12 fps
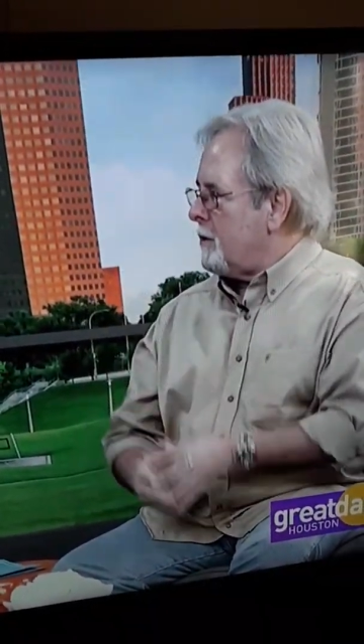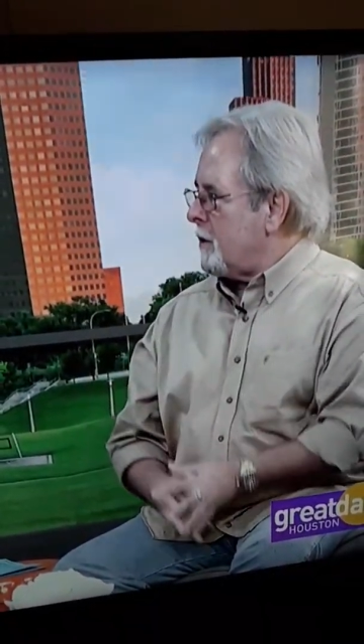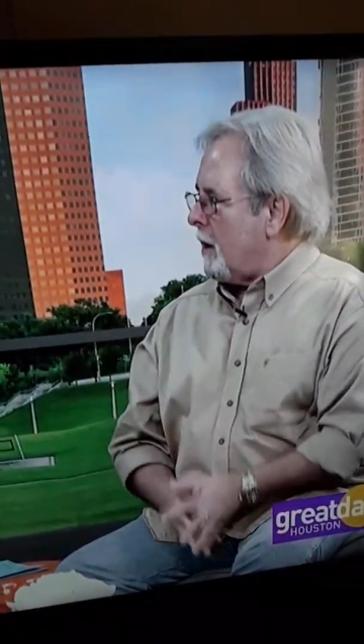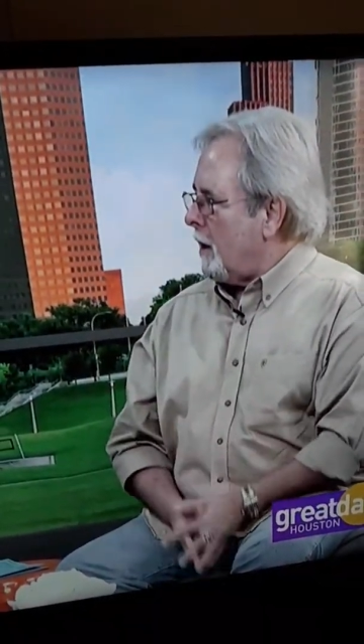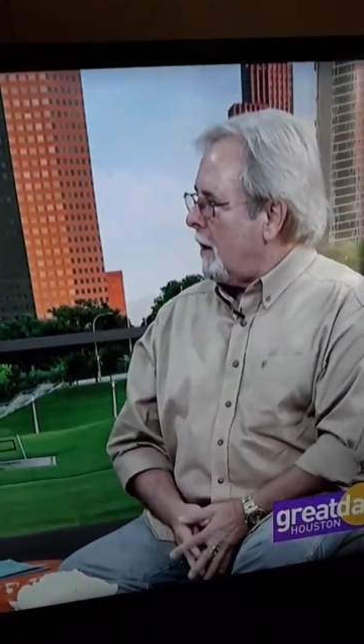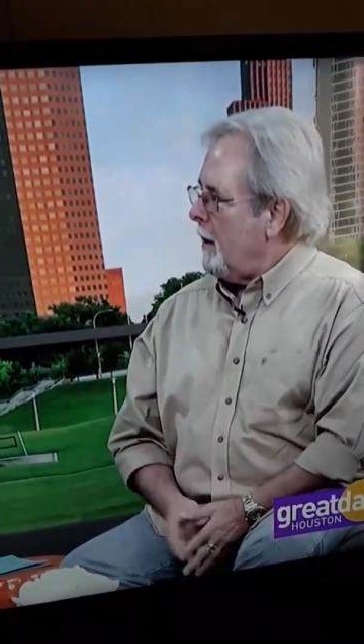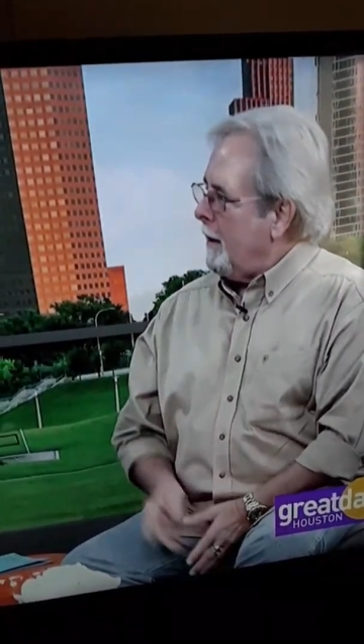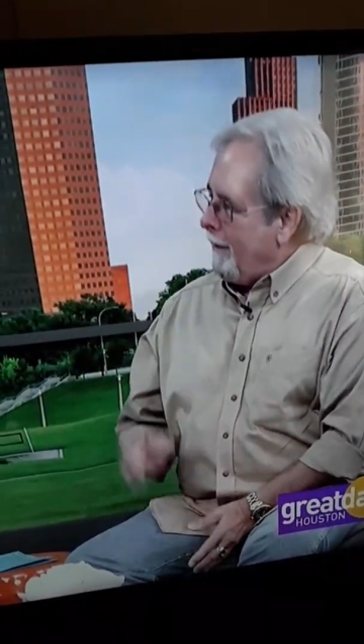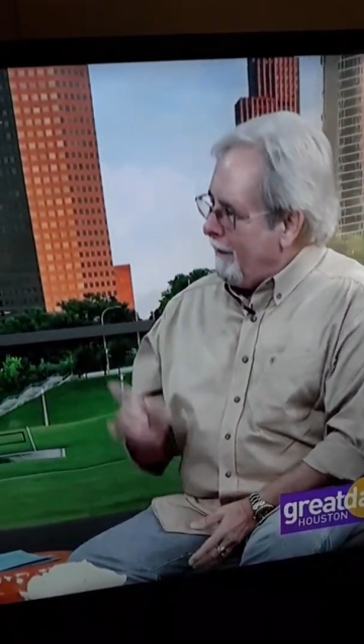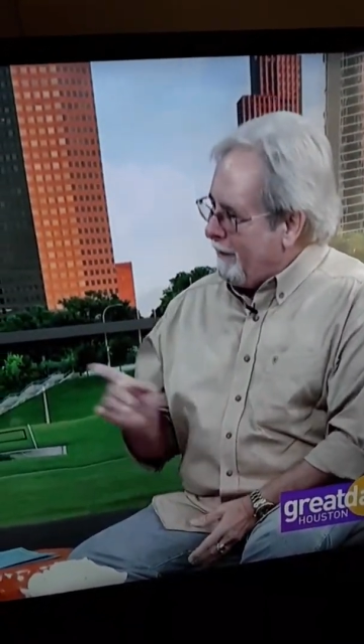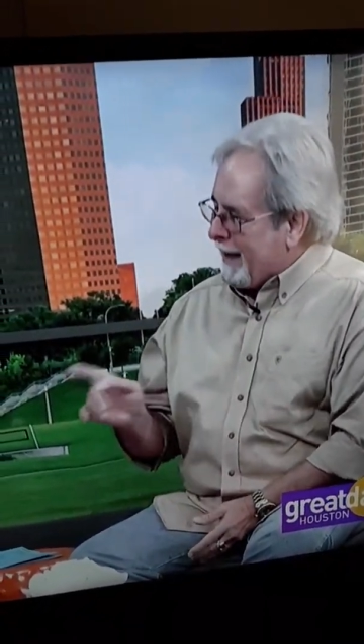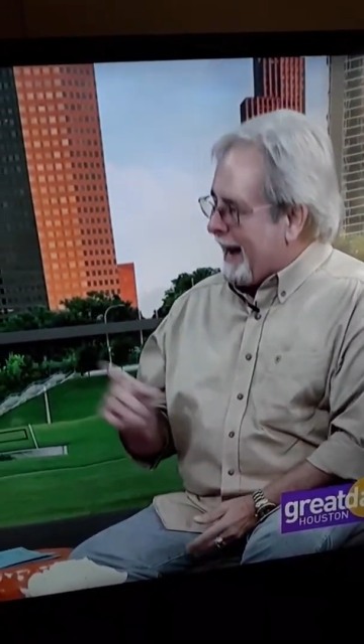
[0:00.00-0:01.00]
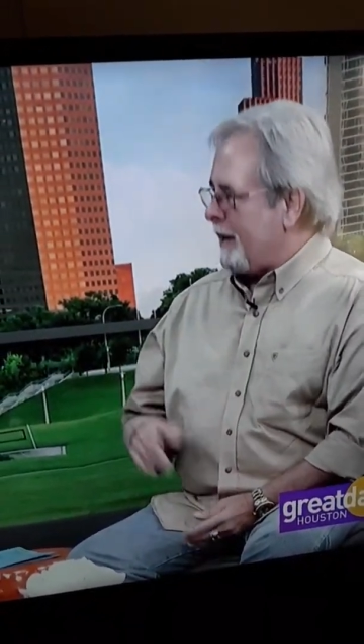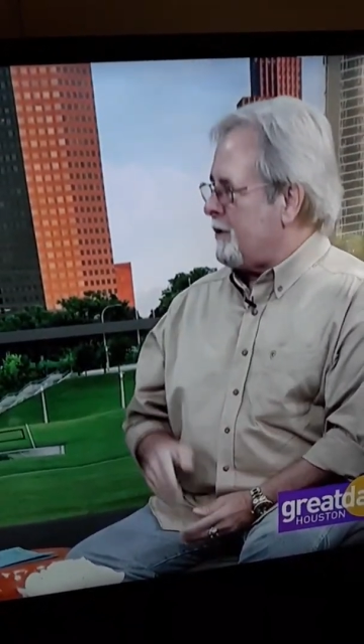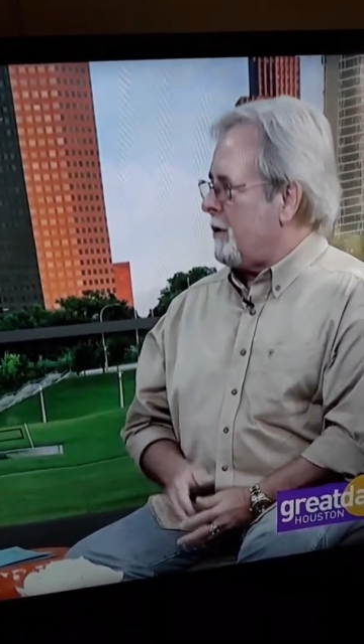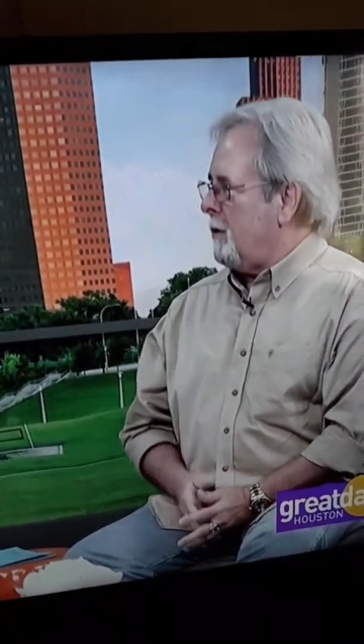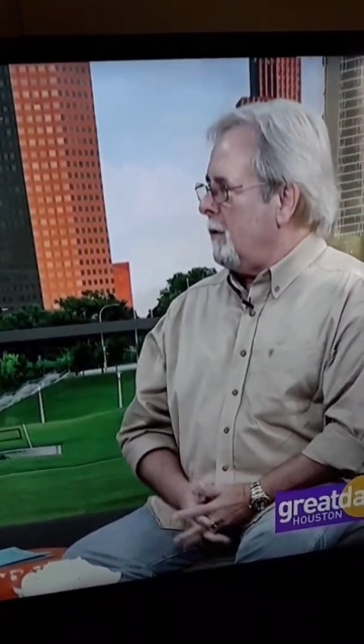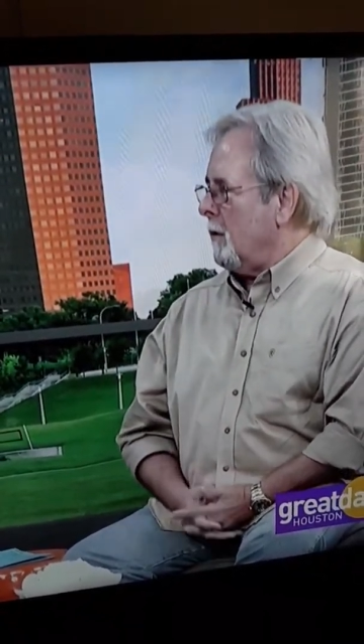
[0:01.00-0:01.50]
shark.
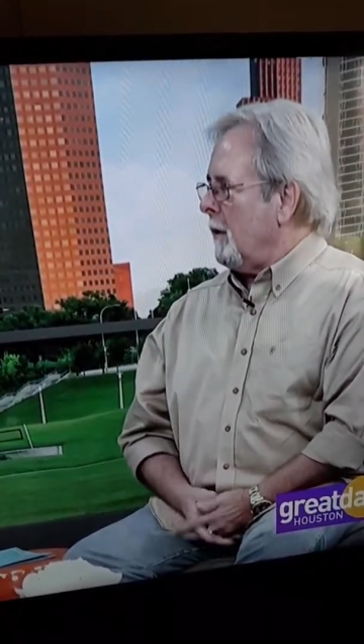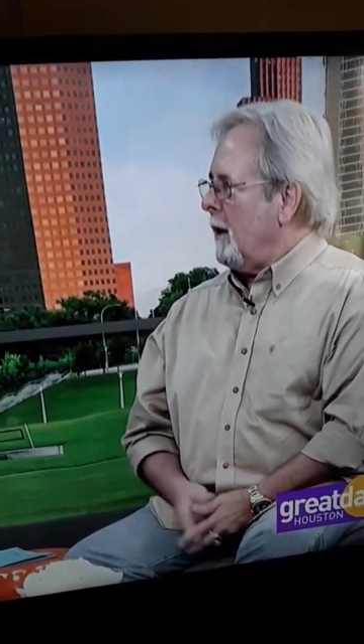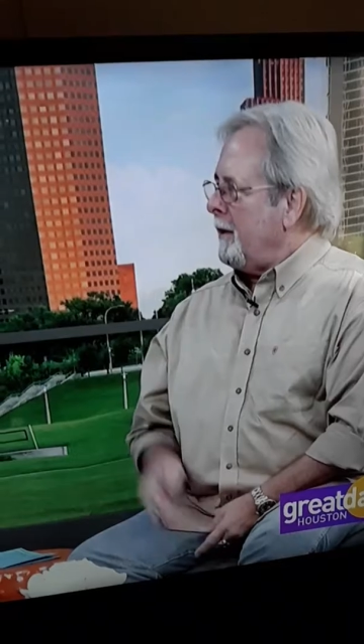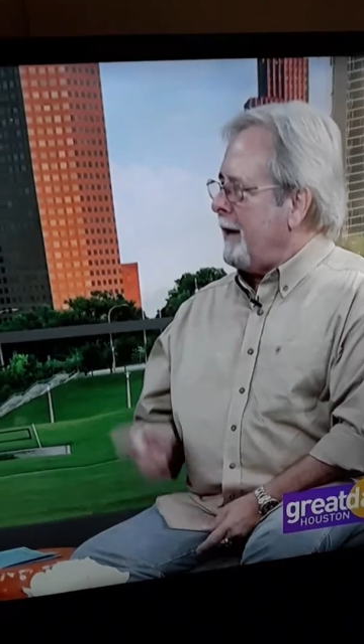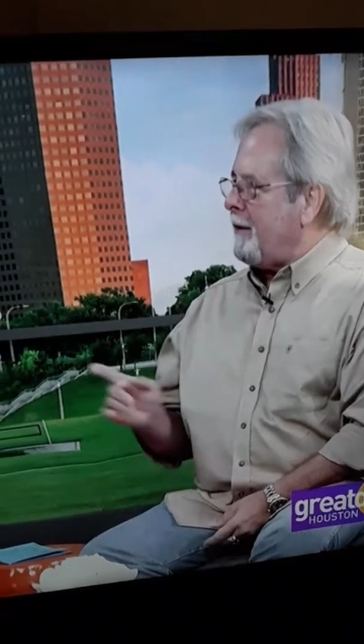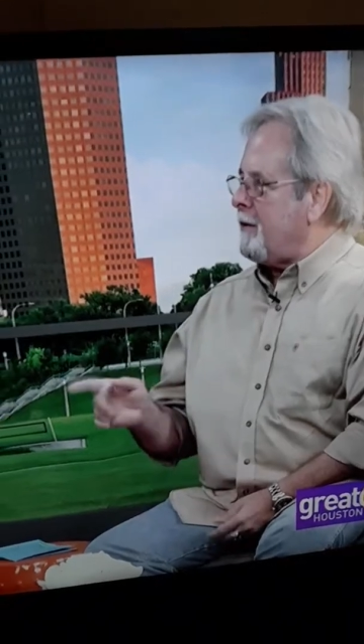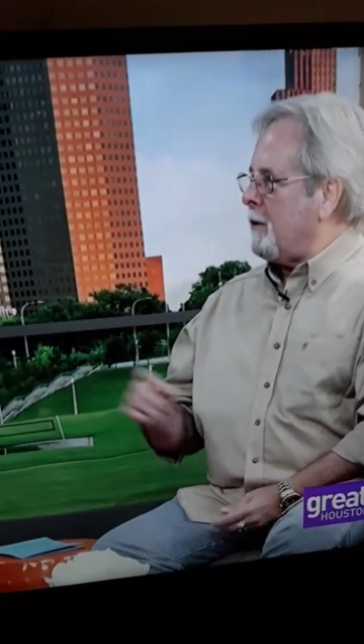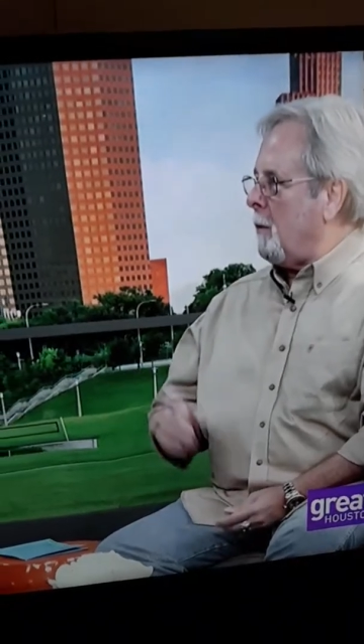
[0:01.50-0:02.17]
That's cool. That's the